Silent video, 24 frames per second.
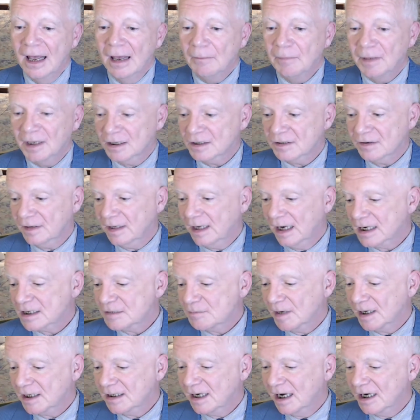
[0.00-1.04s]
because of the
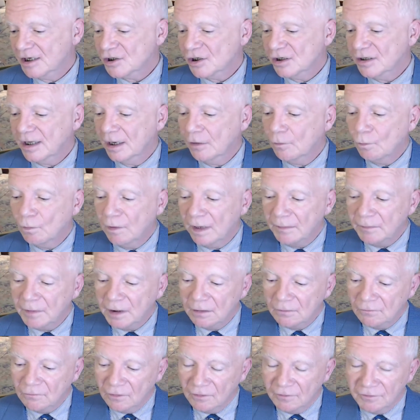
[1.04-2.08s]
expectation that
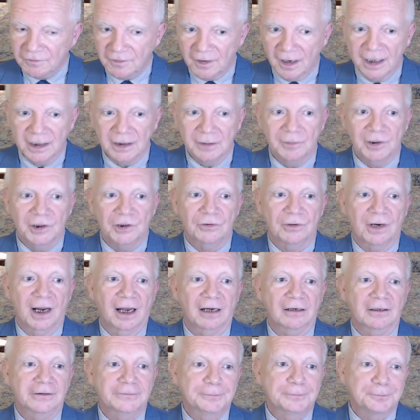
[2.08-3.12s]
women will find them
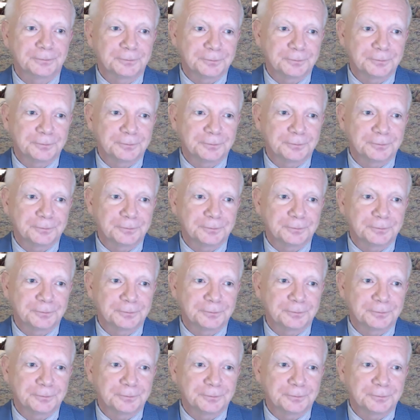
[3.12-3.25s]
attractive.